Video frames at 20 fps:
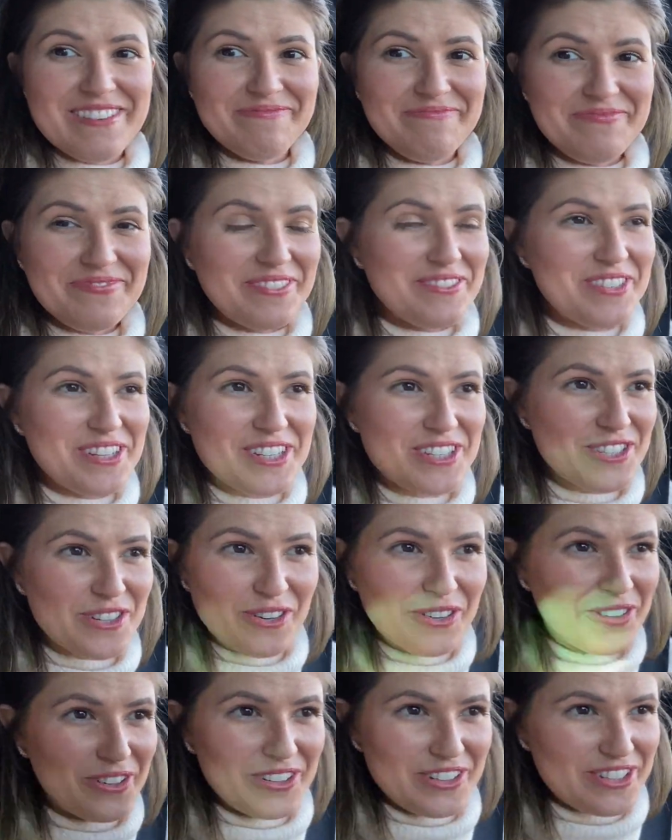I'm just
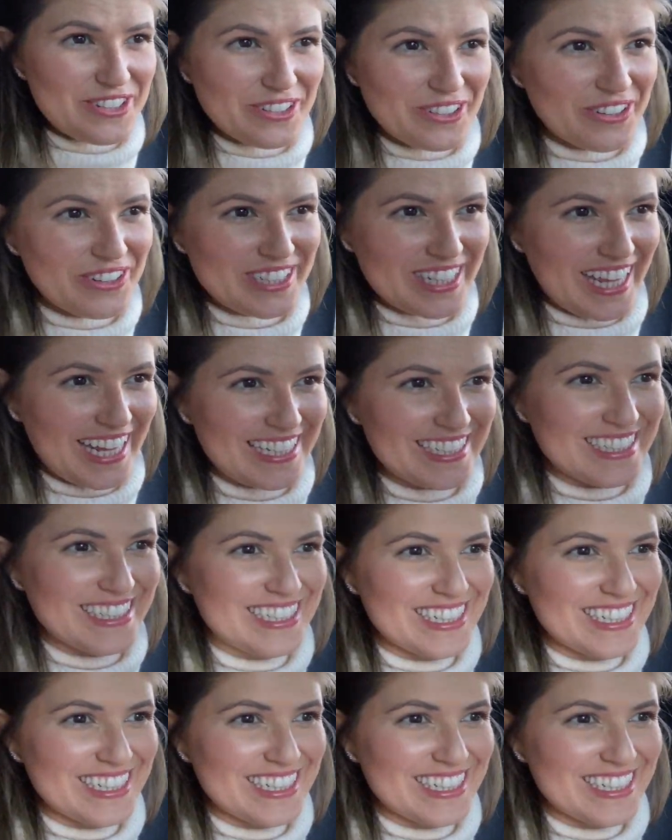so delighted.